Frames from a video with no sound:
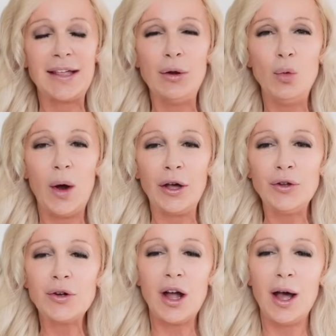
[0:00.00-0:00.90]
And while
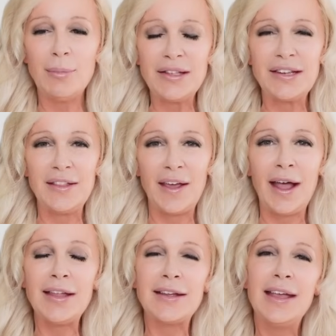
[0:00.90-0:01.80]
you're commenting
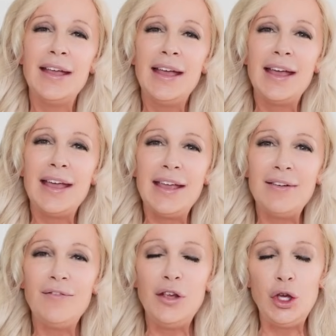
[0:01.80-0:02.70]
that,
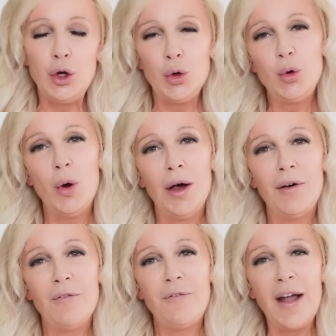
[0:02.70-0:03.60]
if you
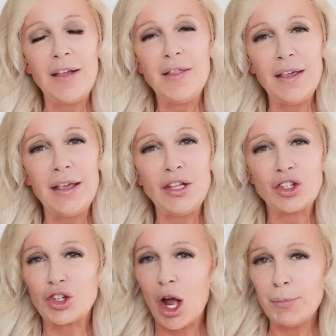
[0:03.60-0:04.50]
find the
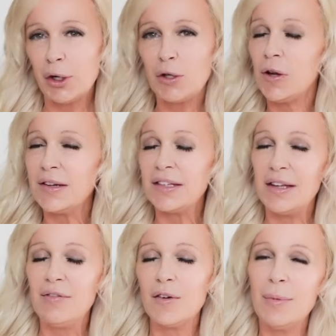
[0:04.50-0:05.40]
shop your
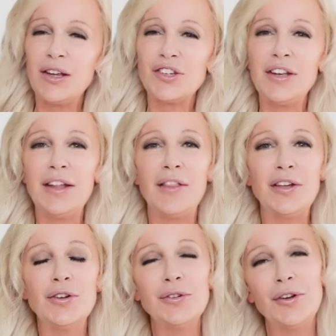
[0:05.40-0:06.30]
closet information
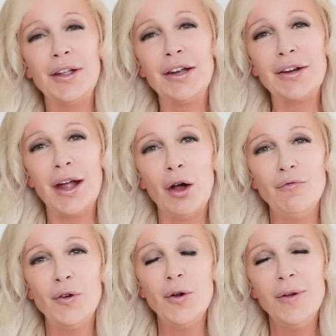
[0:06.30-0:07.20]
that you're learning here
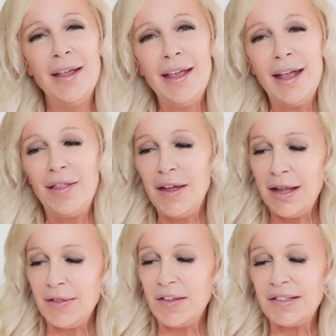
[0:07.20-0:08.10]
helpful, then
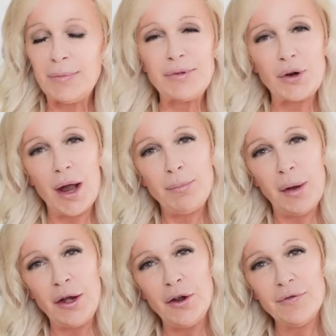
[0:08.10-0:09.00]
hit the subscribe
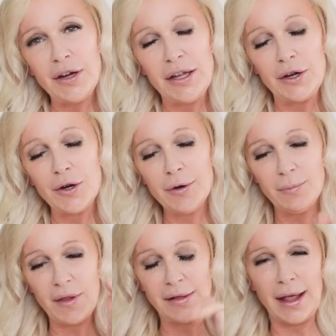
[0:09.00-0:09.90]
button over
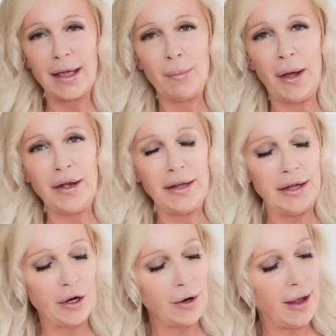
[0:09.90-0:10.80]
here, the like button
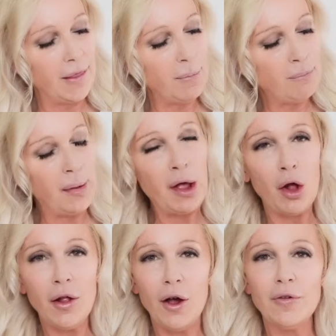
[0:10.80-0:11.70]
here, and the
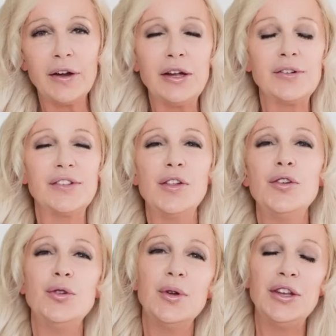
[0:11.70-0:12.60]
bell over here so that
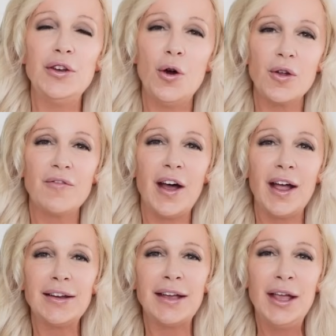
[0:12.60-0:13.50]
you get
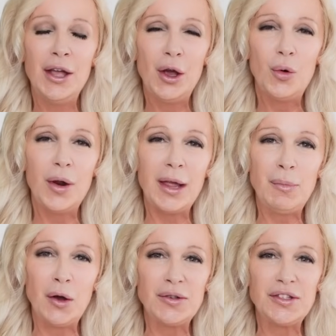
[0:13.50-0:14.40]
notified when I
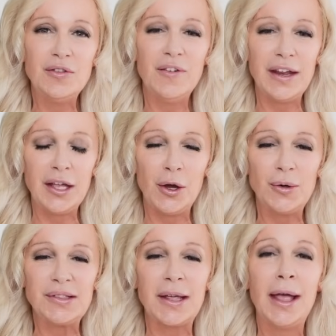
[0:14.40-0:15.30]
post new
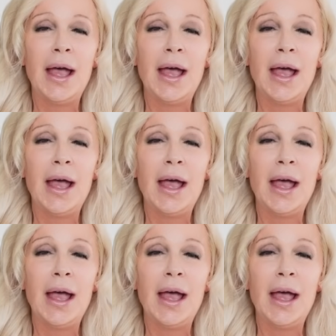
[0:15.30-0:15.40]
videos.